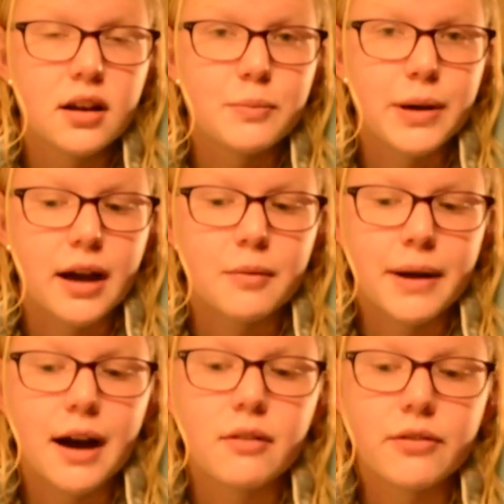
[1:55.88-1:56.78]
and pick out
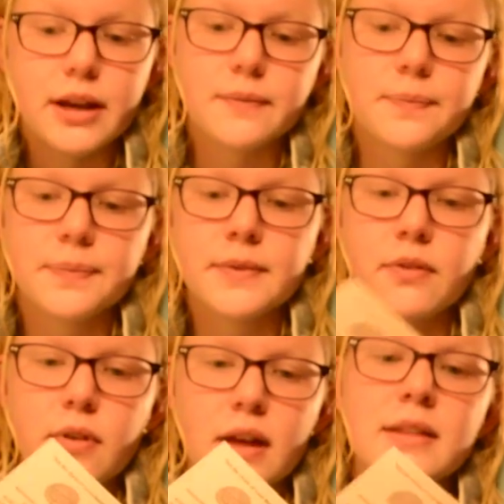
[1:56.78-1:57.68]
my outfit,
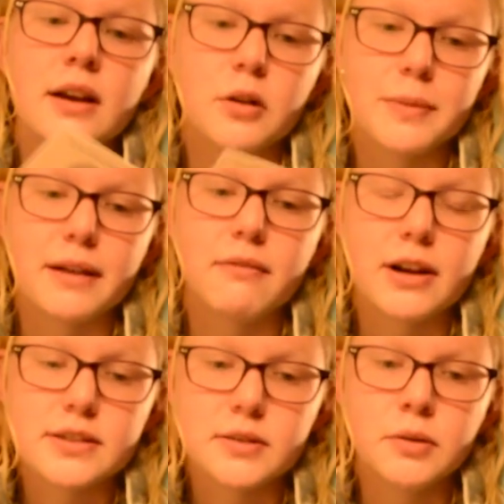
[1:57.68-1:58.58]
so, and then go to bed
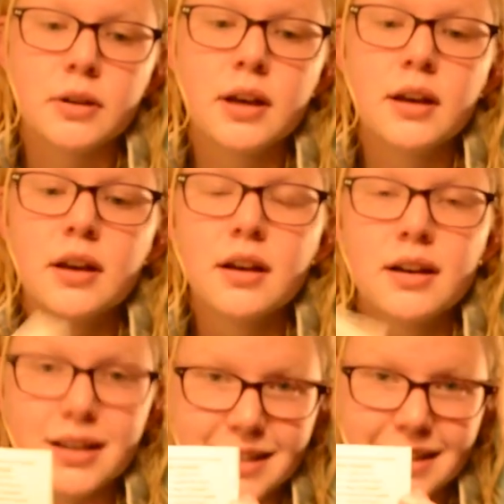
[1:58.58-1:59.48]
very soon,
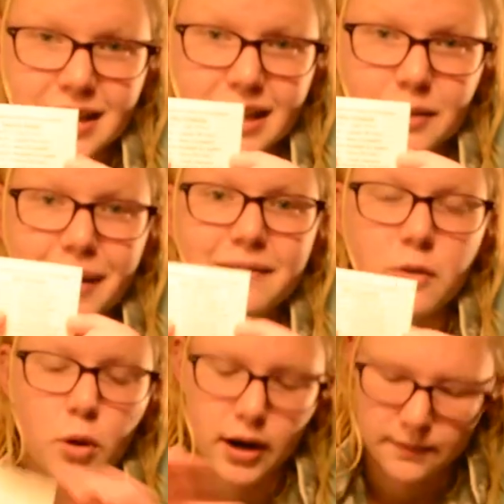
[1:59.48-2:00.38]
because I need to get up at
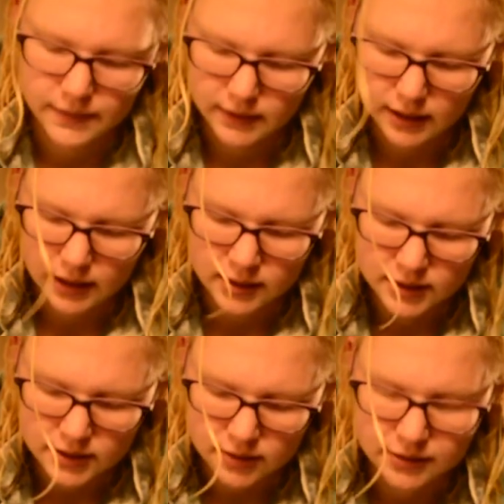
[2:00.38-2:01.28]
4, and it
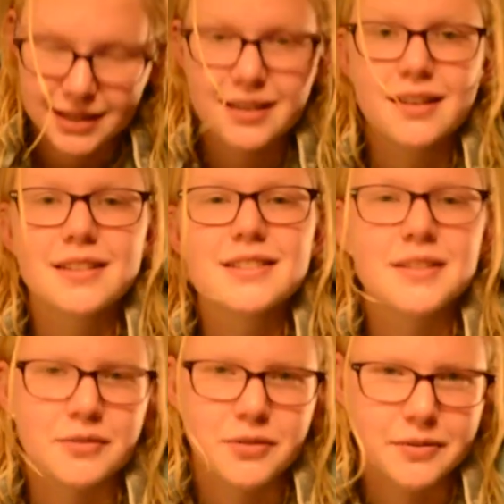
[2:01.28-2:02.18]
is currently
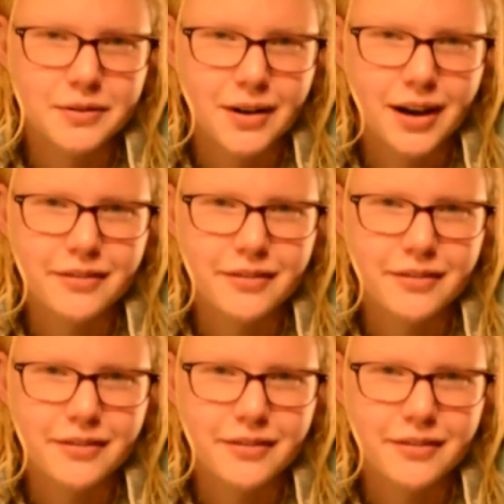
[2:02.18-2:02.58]
7.55.